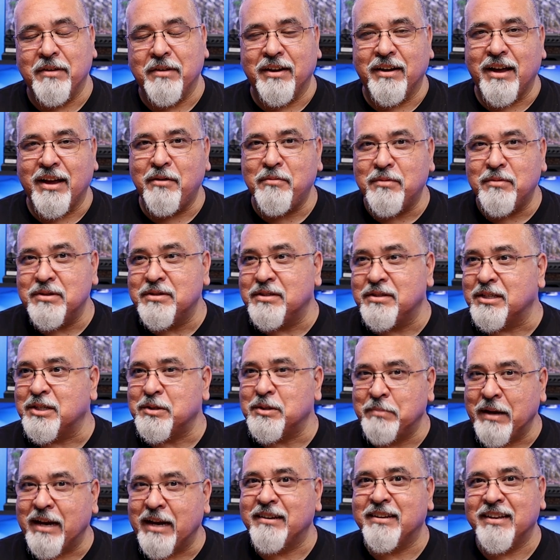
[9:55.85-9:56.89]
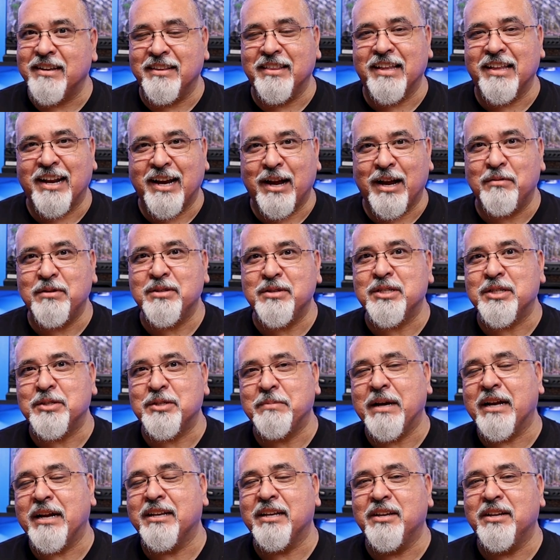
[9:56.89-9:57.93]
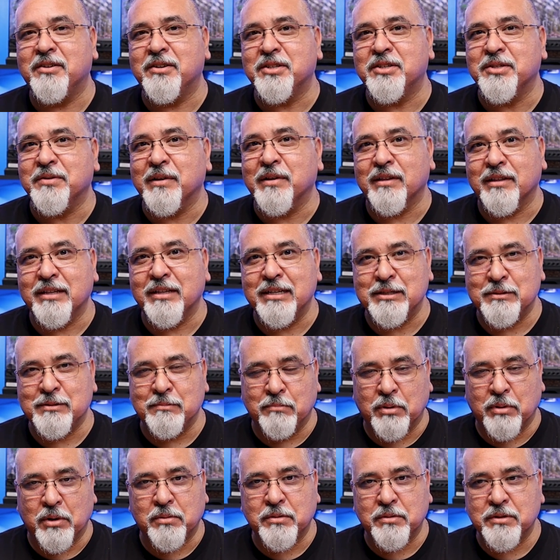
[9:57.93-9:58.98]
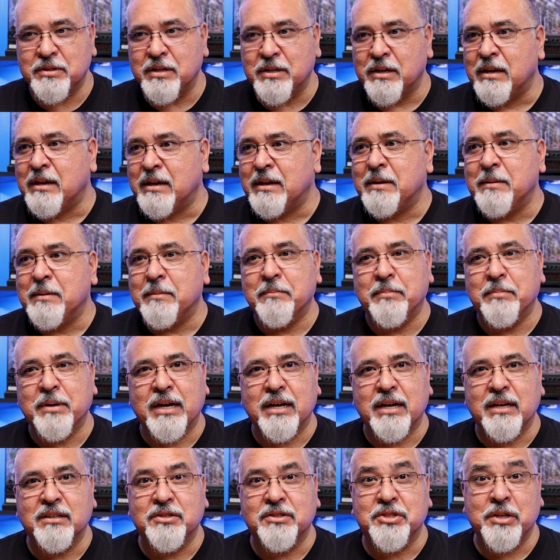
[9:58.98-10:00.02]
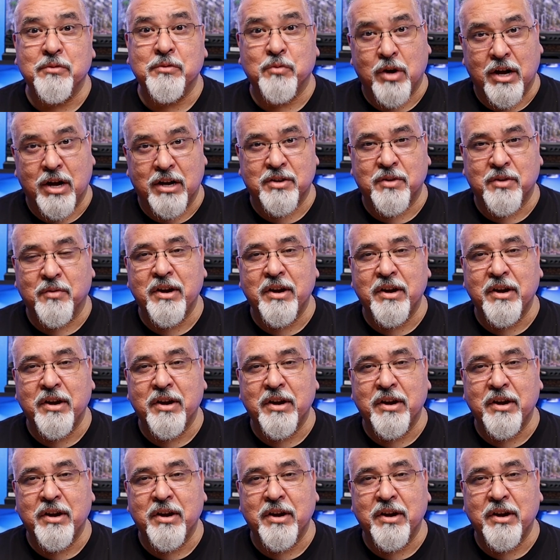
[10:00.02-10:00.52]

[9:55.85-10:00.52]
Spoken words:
And I was expecting that. I was expecting her to at least bolt, but she walked